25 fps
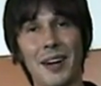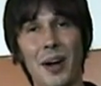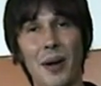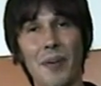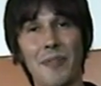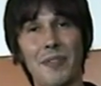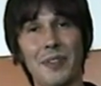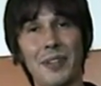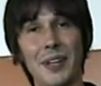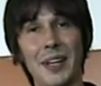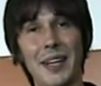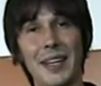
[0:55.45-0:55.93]

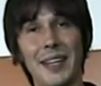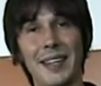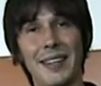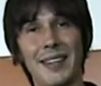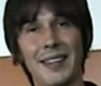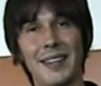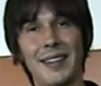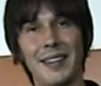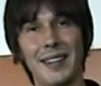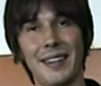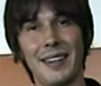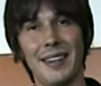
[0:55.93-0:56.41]
hopefully,
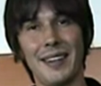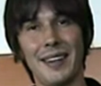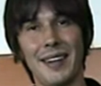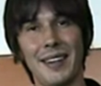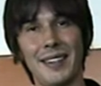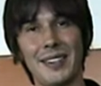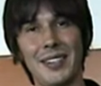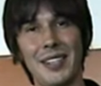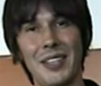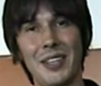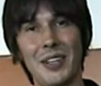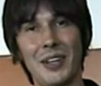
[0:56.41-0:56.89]

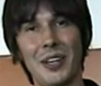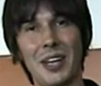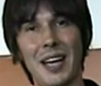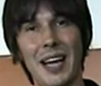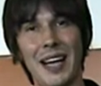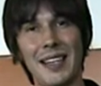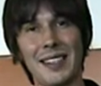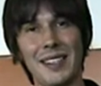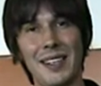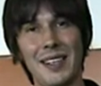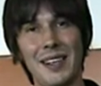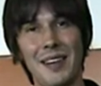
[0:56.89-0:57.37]
I'll see your
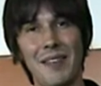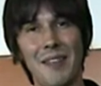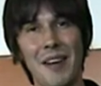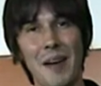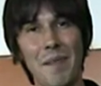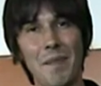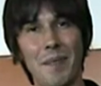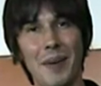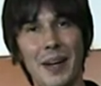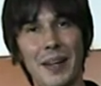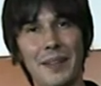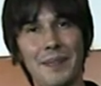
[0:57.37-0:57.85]
class in
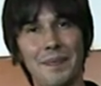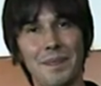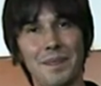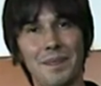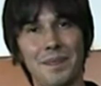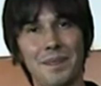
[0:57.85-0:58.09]
November.